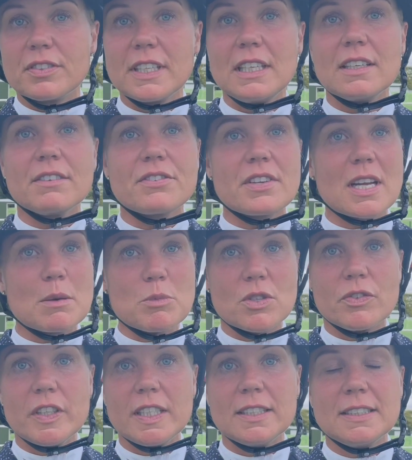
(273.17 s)
He loves an
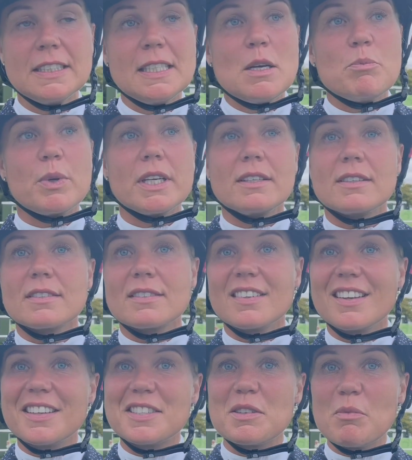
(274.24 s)
atmosphere, but it doesn't
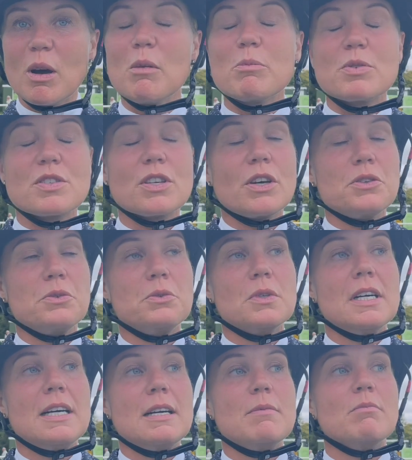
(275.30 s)
light him up. So
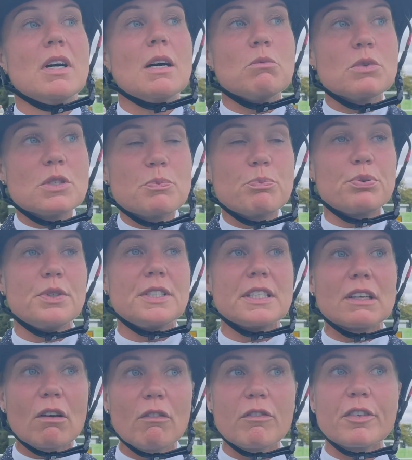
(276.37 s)
I was pretty
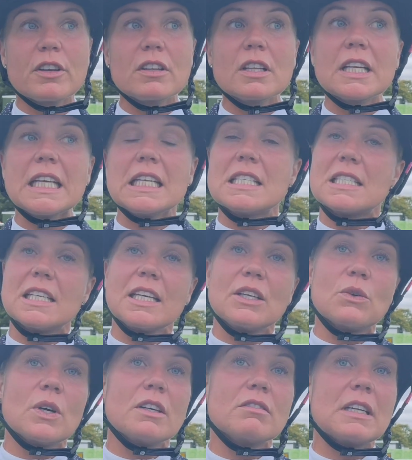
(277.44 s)
confident that he'd stay
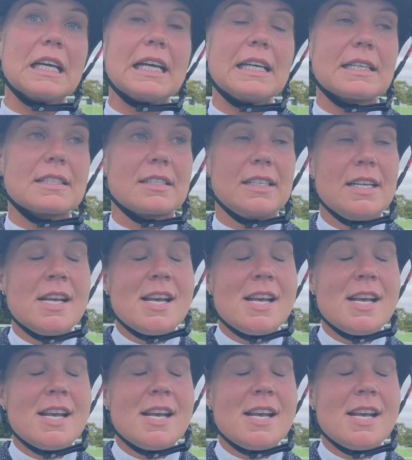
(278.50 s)
quite relaxed.